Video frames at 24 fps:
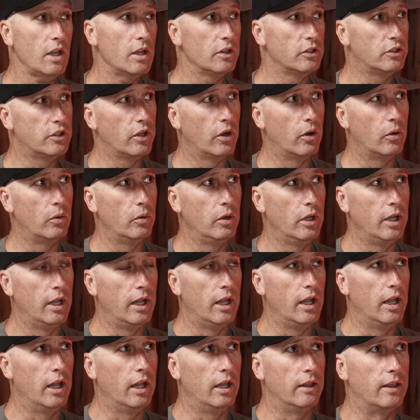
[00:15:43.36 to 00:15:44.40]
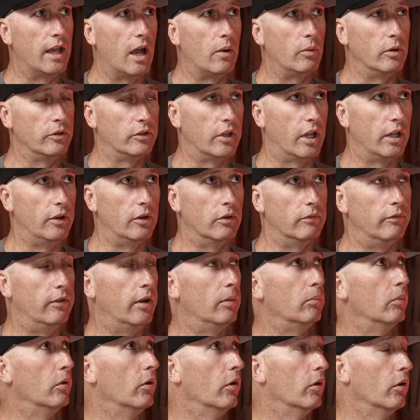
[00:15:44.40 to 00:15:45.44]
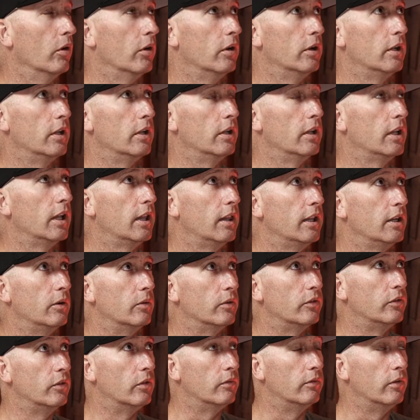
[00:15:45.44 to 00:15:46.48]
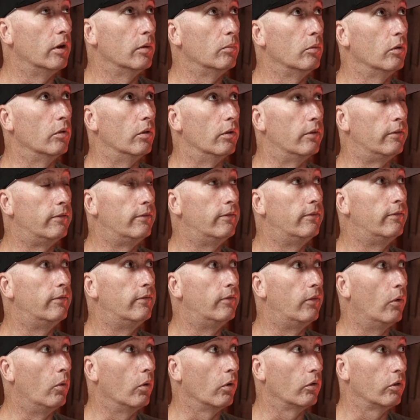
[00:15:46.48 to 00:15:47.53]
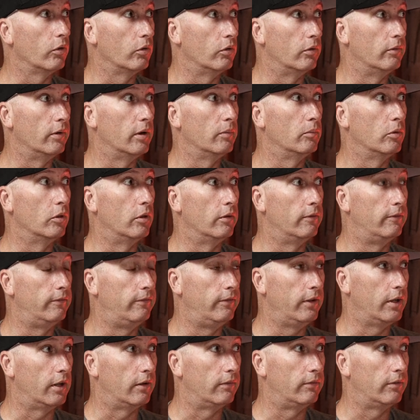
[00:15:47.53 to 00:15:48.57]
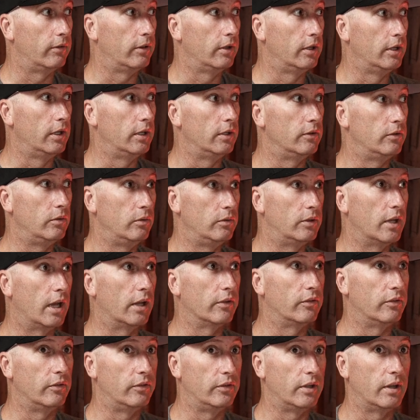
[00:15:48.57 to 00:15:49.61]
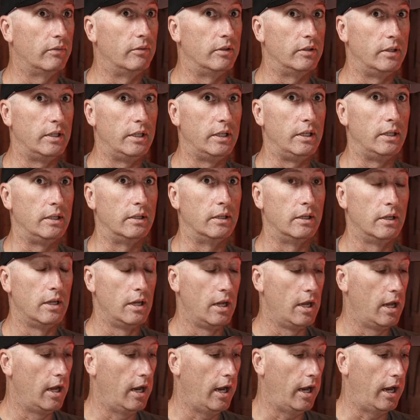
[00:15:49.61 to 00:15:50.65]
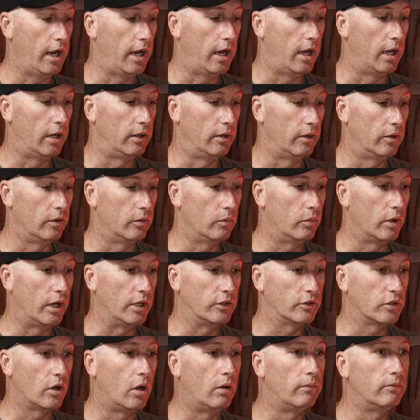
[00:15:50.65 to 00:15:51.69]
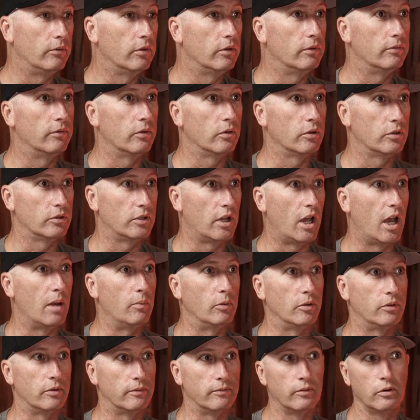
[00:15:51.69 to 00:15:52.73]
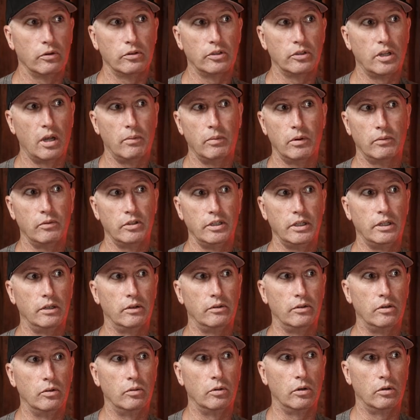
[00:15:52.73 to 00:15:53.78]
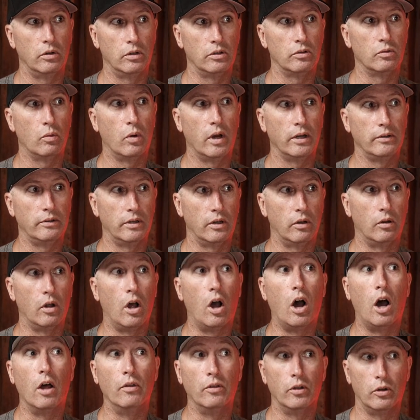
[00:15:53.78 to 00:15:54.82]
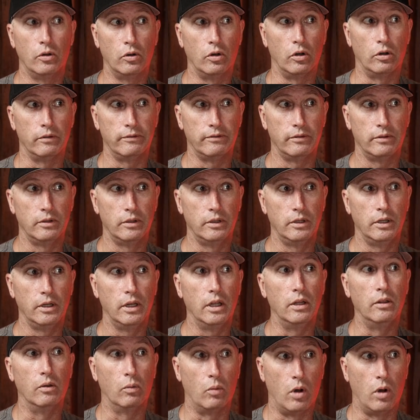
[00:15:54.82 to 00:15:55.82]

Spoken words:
So that was on November, I think it was November the 4th or November the 5th, 2017. And when I saw him for the first time, it was the first time I've ever seen a 200-inch whitetail on the hoof in the